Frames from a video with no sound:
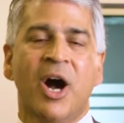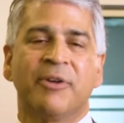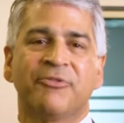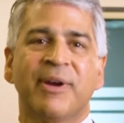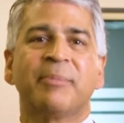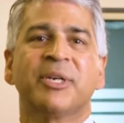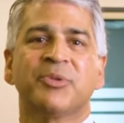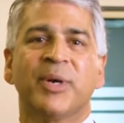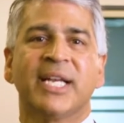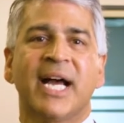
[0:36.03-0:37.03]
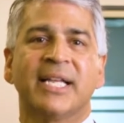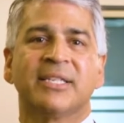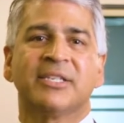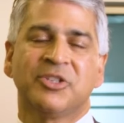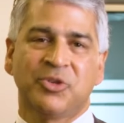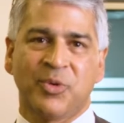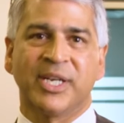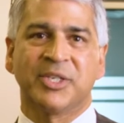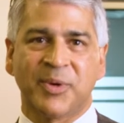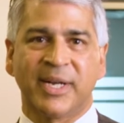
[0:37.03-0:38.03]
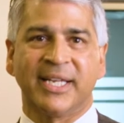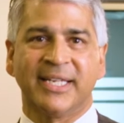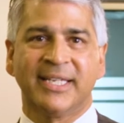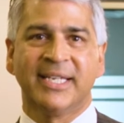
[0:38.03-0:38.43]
on February 29, 2020.